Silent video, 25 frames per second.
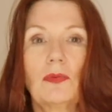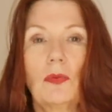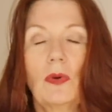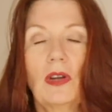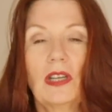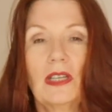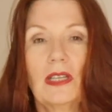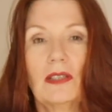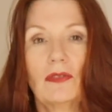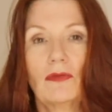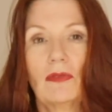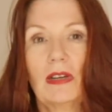
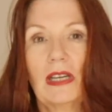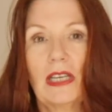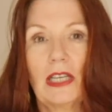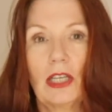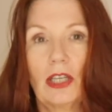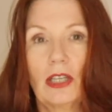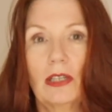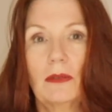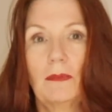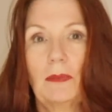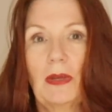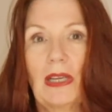one is really
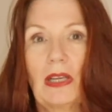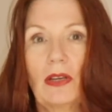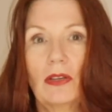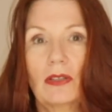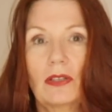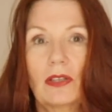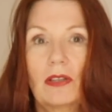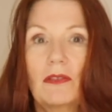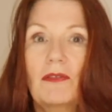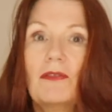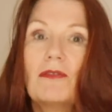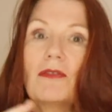good
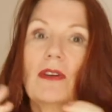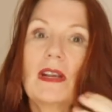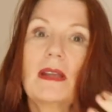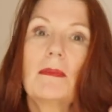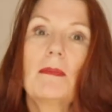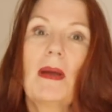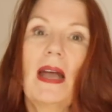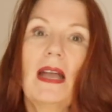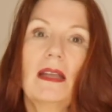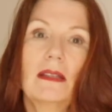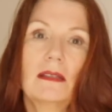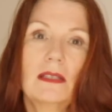because the free
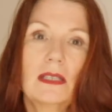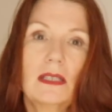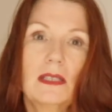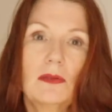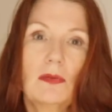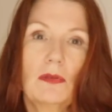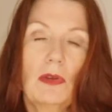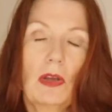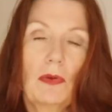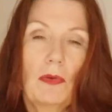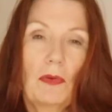patterns